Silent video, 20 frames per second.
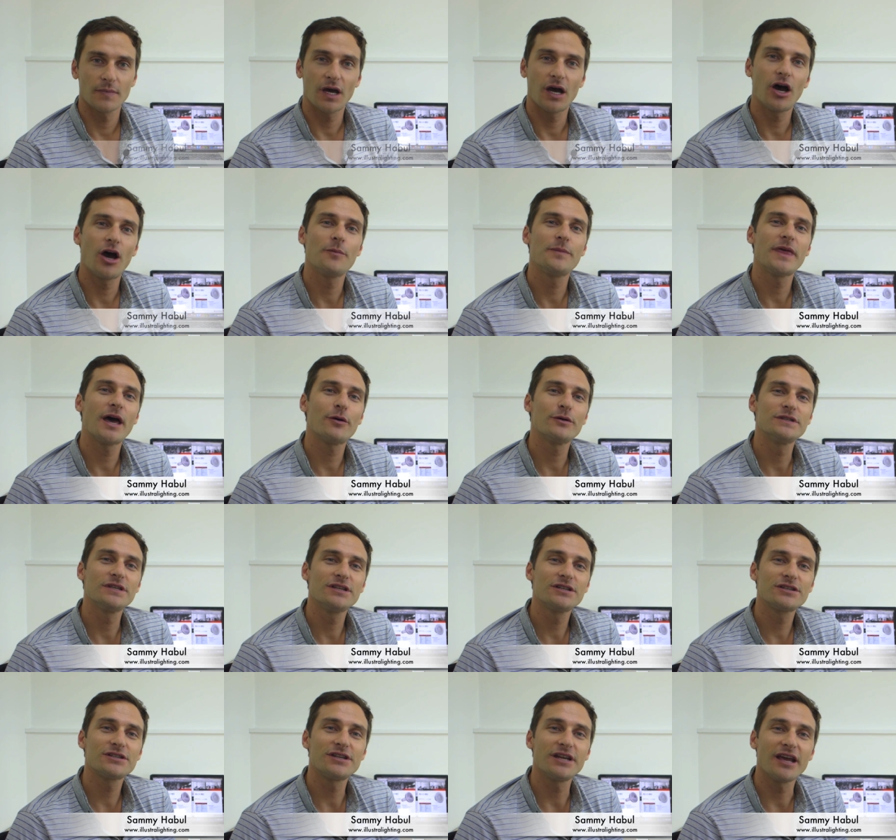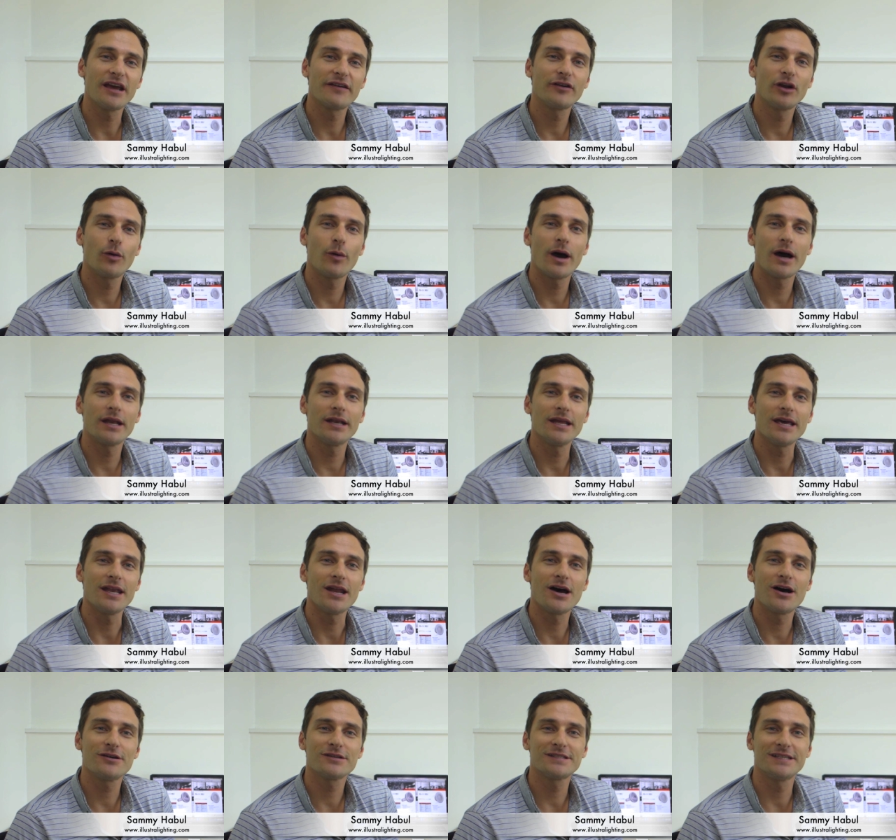I hope that was interesting everyone
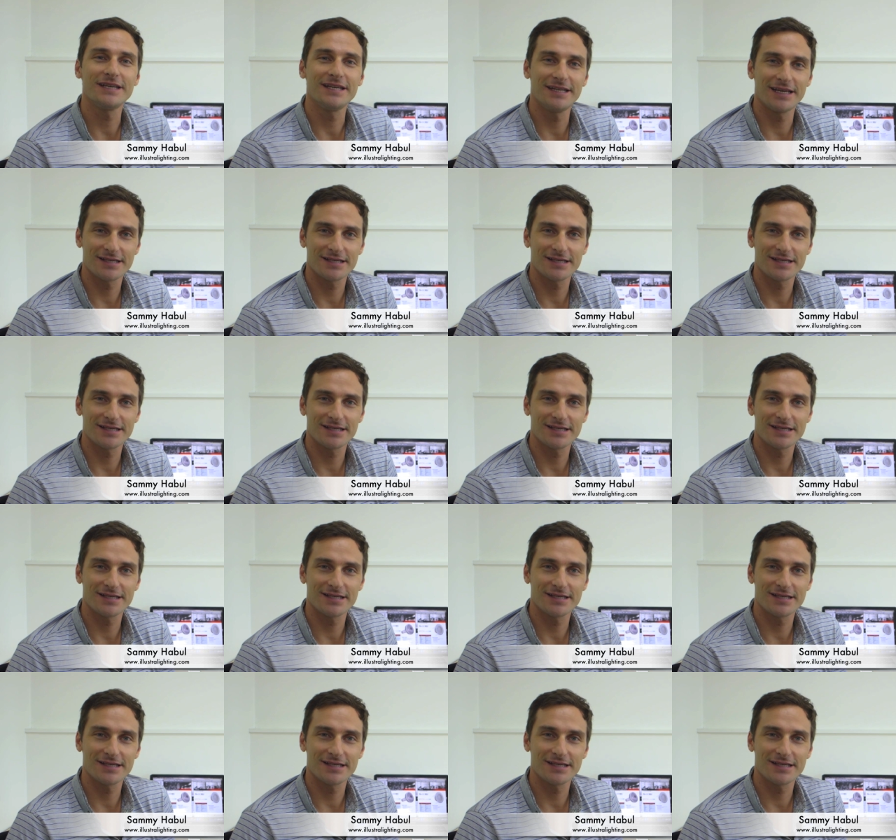and I'll see you